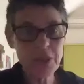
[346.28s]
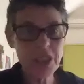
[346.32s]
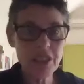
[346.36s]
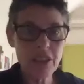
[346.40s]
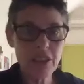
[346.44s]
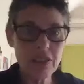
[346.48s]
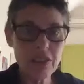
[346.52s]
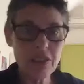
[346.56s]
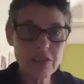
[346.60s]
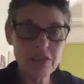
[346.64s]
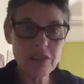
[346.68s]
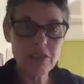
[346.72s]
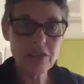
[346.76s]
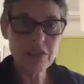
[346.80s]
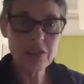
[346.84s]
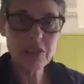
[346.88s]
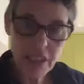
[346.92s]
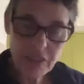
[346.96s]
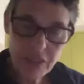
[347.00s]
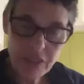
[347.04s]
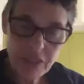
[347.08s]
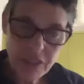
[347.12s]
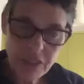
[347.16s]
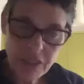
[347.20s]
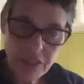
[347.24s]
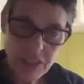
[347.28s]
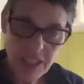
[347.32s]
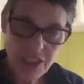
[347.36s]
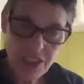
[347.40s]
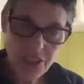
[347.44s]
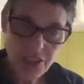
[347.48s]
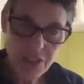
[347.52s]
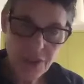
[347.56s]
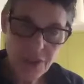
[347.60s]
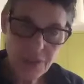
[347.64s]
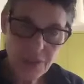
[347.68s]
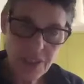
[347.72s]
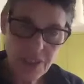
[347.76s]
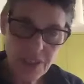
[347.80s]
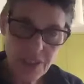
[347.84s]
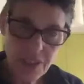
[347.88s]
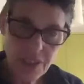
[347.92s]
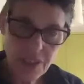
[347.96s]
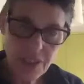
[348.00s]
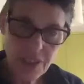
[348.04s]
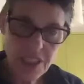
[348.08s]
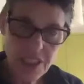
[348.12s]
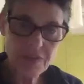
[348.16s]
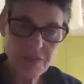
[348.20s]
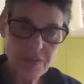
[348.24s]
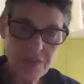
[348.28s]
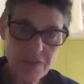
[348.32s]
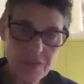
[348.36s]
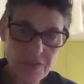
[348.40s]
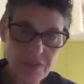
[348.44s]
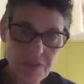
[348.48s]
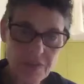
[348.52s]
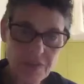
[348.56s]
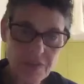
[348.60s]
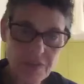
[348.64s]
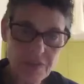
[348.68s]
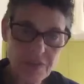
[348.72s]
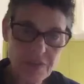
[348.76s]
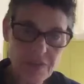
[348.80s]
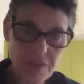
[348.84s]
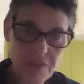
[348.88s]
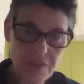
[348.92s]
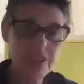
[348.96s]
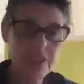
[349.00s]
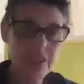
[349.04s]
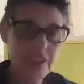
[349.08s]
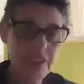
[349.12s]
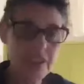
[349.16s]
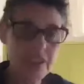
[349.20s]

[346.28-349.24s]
which appeared on 2013 Stories of Ghosts.